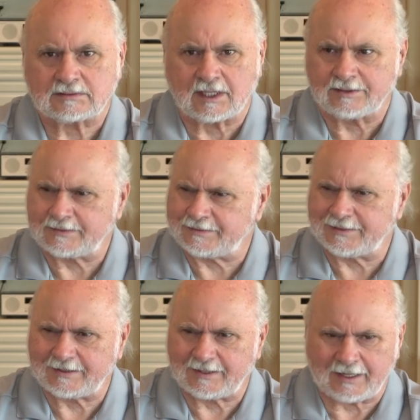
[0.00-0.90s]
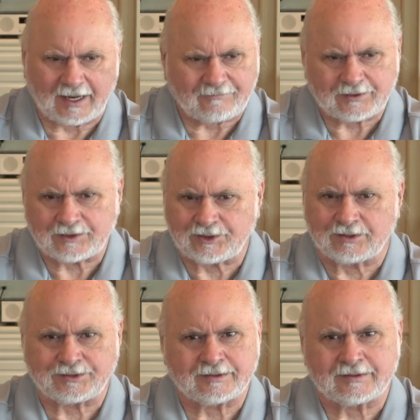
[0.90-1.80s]
because half of the
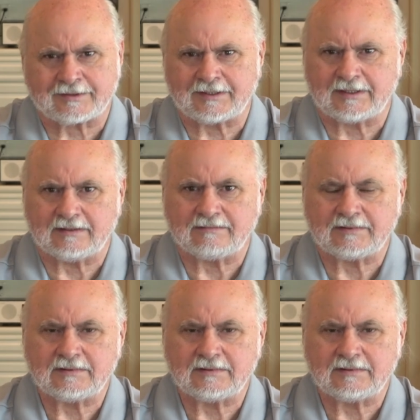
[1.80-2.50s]
church is deceived.